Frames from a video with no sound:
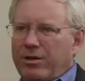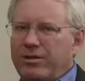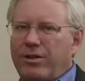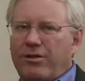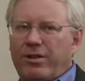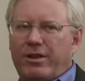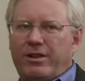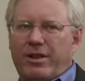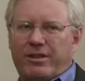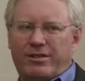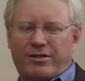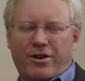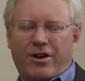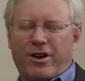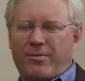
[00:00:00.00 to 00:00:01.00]
So the
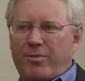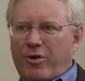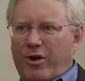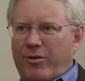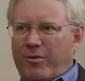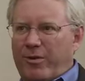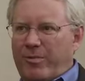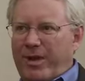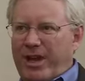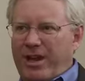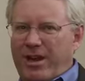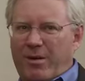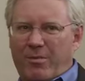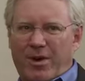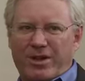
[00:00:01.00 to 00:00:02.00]
starting point would
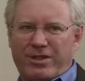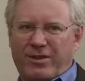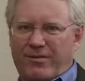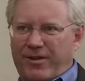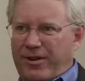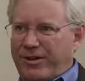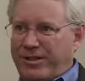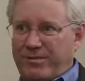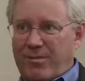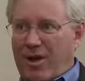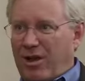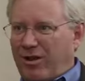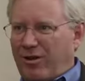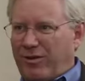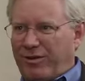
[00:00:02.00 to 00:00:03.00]
be a bunch of very
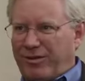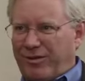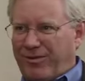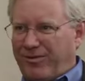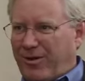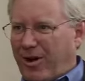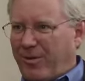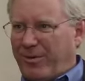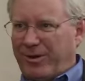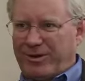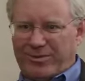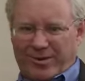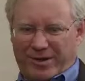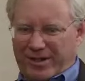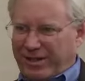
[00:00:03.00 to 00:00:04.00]
smallholder
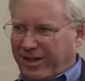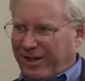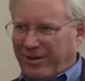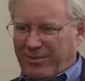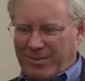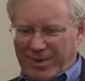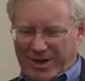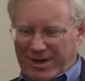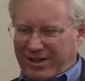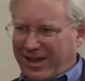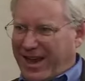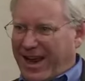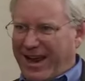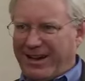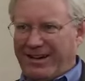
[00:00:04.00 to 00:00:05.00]
farmers with a little bit mm -hmm. of mm-hmm.
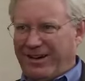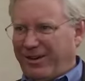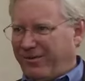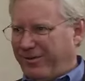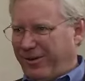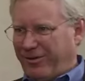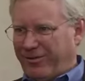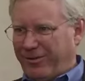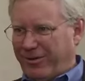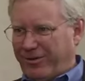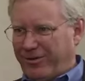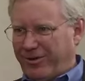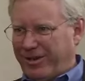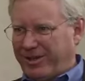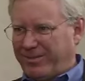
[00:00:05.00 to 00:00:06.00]
land and a few fruit
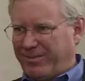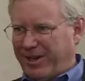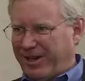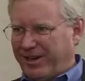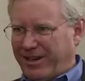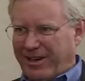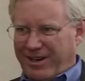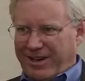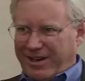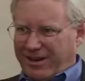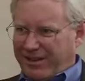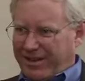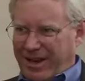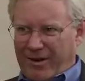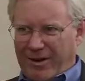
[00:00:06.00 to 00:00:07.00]
trees, but
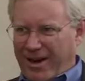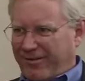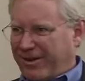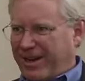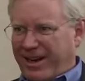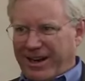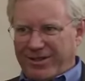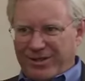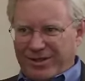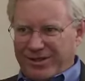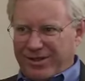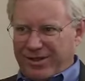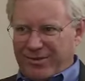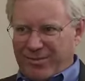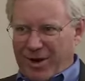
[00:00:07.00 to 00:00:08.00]
they don't have connections to the